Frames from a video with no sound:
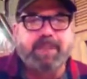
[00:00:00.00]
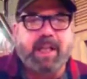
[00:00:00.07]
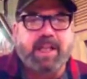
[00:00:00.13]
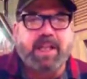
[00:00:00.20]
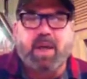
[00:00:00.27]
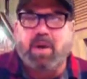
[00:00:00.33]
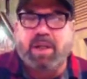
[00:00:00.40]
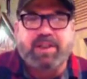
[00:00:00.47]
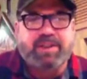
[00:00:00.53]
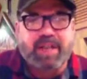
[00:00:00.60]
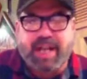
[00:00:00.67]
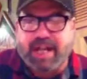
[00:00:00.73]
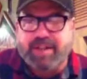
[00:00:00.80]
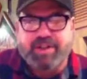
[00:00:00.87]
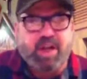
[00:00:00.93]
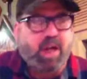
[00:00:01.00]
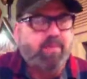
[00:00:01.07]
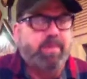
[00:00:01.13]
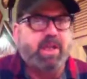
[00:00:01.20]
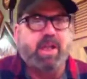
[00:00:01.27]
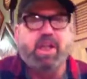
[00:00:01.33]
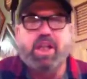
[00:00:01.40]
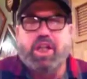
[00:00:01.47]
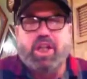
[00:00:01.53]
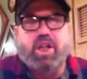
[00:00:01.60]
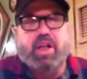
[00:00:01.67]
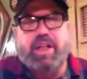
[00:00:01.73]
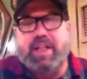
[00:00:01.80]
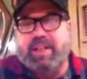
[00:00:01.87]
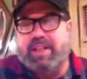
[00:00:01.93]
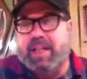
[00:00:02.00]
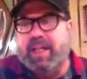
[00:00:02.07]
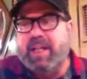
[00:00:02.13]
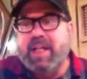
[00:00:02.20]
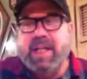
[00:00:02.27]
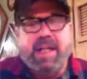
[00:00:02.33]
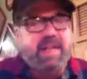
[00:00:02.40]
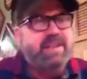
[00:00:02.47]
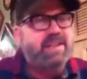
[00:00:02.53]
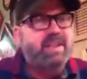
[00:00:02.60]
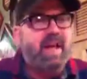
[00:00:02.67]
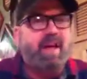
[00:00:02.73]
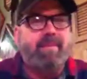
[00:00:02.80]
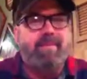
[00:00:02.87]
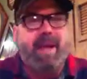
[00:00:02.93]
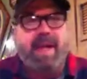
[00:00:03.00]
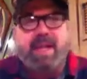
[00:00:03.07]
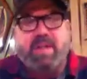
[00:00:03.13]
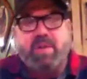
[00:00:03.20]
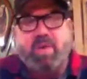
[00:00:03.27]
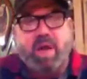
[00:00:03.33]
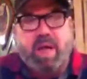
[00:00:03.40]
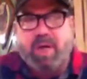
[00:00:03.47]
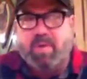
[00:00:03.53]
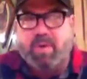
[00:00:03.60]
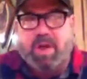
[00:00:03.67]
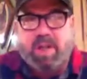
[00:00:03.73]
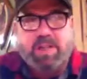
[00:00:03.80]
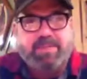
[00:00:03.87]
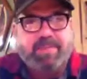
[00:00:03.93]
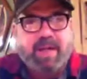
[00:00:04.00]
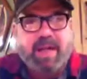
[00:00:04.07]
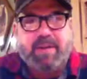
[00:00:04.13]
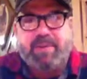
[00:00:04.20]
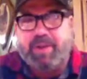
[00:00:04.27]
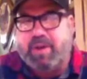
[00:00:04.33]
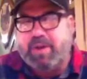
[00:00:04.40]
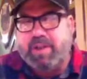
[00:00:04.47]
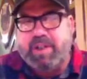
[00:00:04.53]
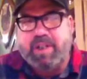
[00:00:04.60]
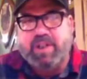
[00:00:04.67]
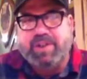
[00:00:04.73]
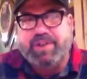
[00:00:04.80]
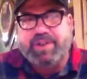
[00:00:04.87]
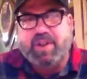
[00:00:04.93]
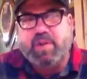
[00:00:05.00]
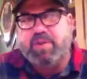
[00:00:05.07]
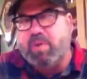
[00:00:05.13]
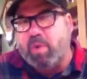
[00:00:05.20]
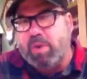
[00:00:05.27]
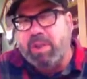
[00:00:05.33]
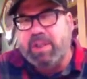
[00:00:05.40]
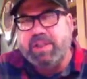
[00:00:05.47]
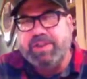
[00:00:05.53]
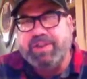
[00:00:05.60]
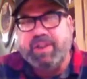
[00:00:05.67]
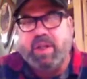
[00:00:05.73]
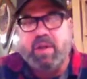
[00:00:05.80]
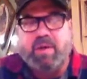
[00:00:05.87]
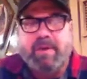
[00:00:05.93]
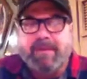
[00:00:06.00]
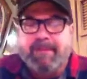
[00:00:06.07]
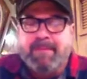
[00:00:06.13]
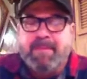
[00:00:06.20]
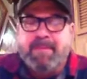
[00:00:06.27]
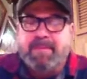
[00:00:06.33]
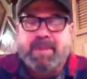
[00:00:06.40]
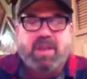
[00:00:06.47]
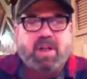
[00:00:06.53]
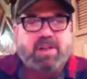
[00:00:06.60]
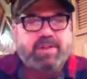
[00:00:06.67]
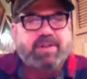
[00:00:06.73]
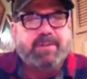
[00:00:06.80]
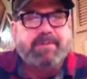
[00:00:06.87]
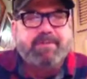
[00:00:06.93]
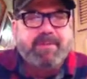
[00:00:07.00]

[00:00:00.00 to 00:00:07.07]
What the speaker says: And you know, it's an adjunct beer. You're going to get that. It's not made the way it was back 30 years ago, 20 years ago, because